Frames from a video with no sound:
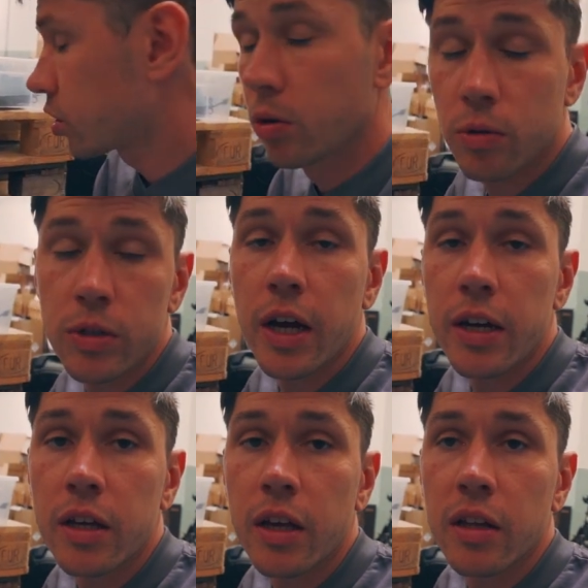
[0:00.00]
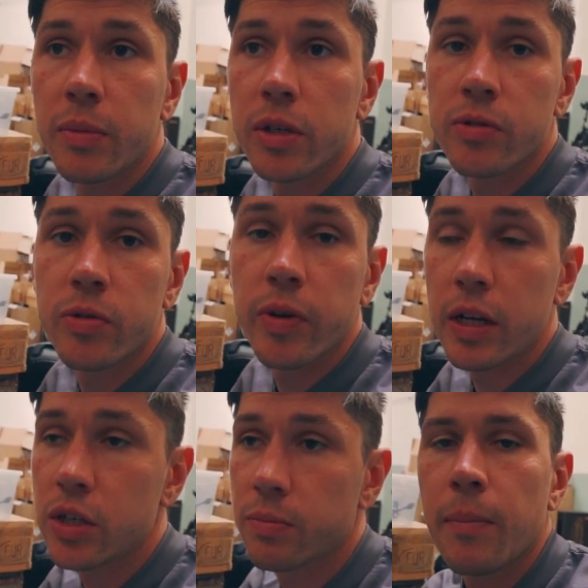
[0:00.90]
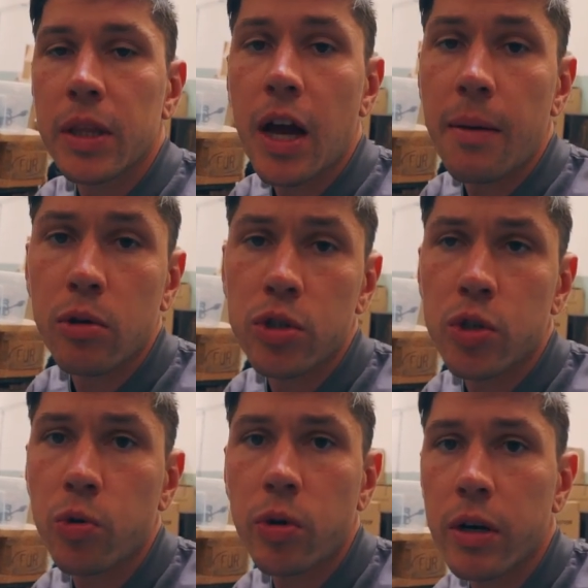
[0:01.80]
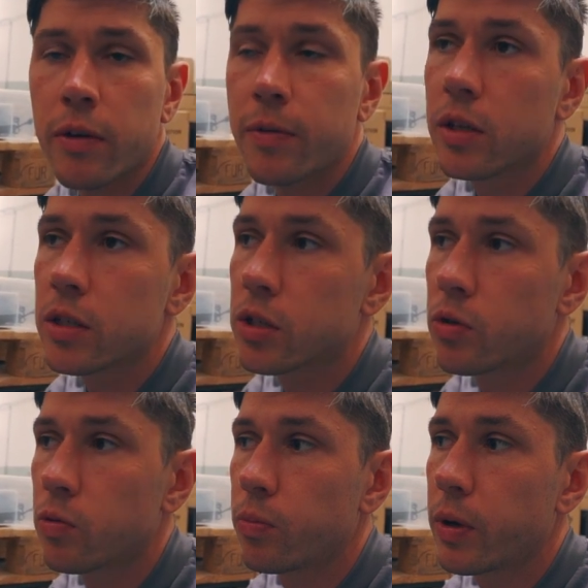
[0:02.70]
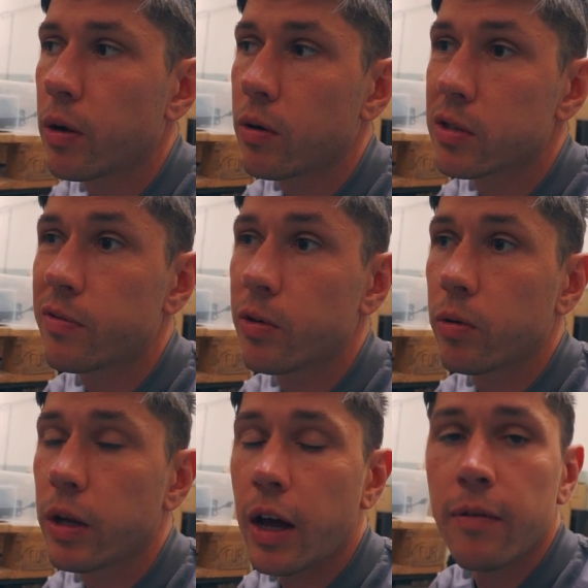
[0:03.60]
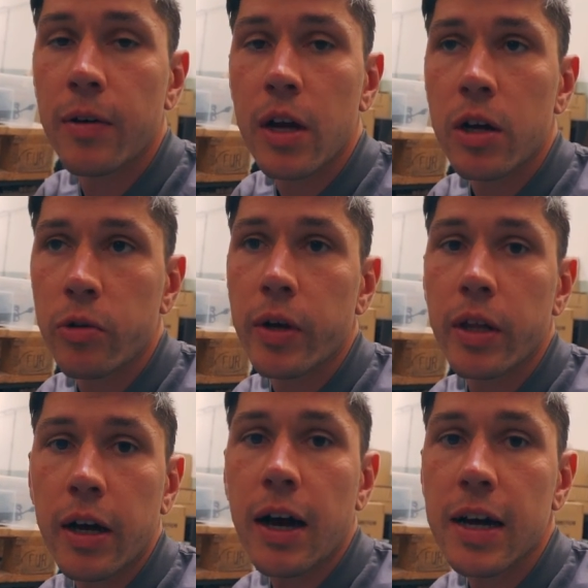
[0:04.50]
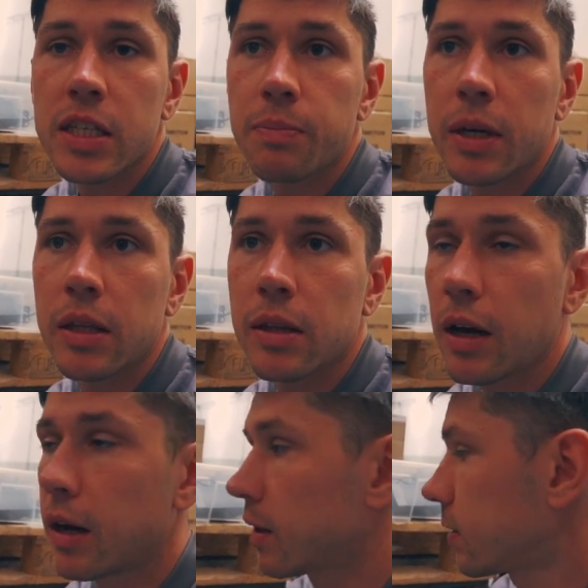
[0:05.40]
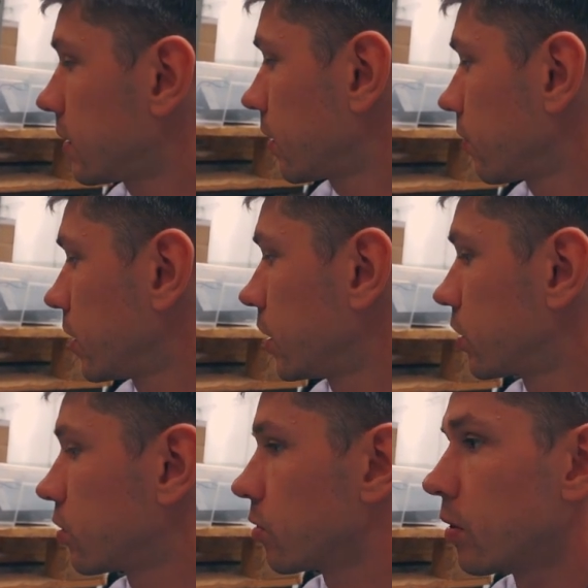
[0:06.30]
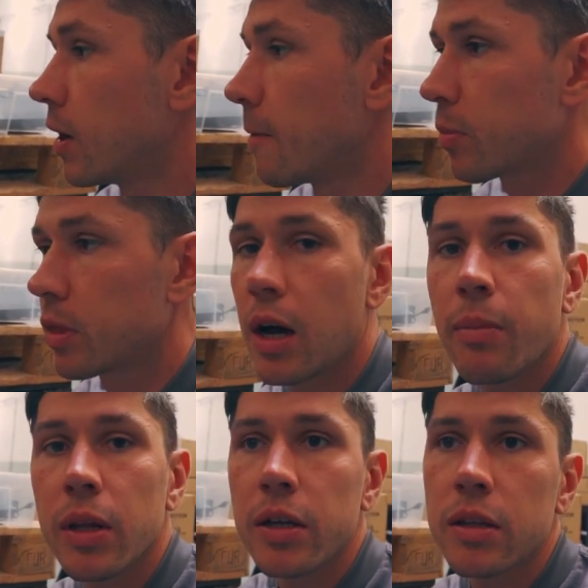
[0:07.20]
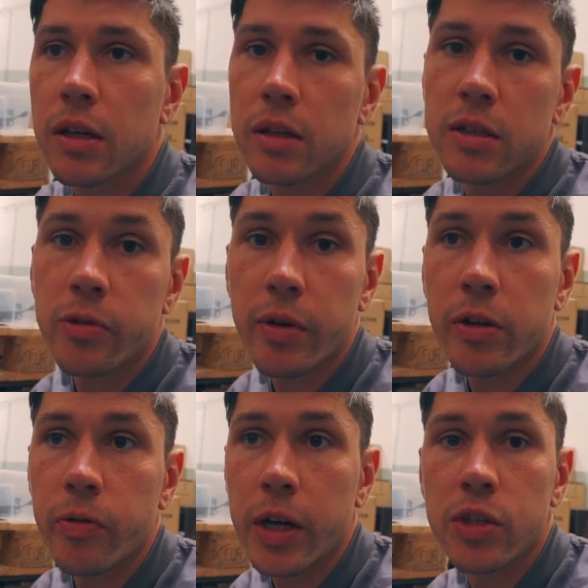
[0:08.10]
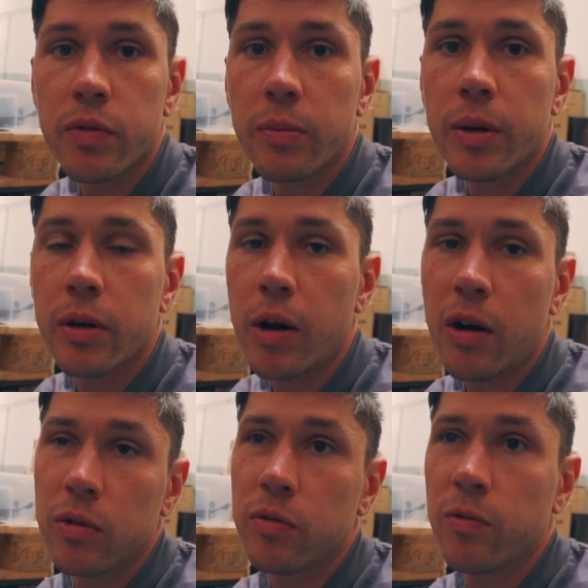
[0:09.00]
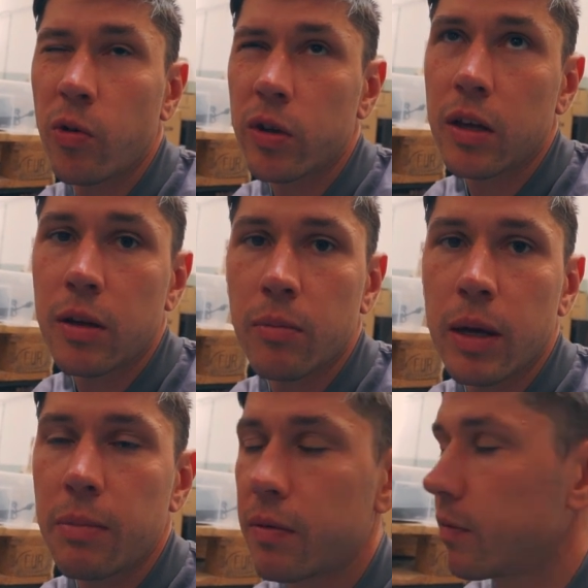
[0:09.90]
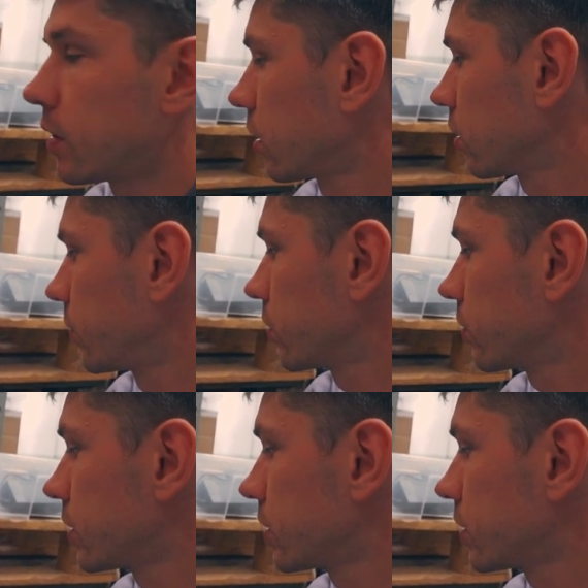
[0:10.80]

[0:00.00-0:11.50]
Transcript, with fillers: shows 90 kilometers range but I'm not sure if it is true because if you have really high speed I think we need to double it and the real range will be around 40 maybe 50 kilometers.